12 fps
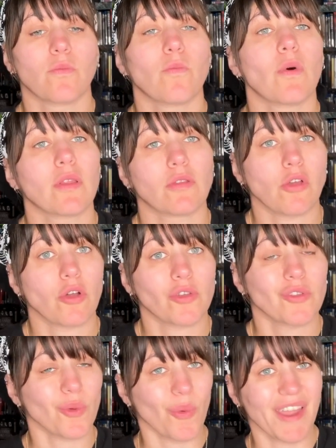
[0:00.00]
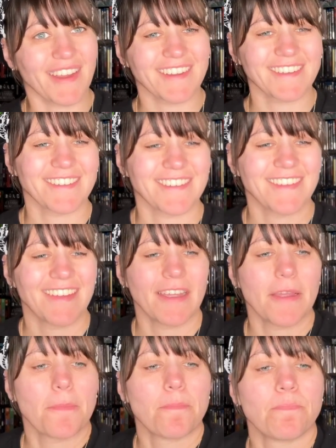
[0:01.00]
while along the way.
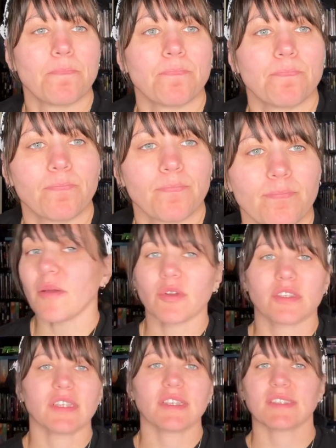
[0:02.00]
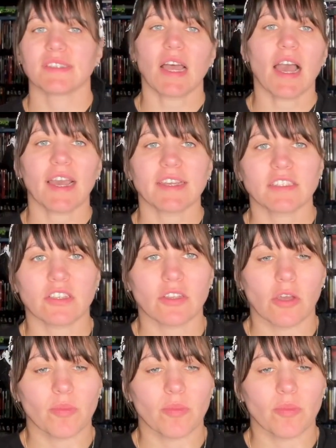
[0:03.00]
Number 6 is high to low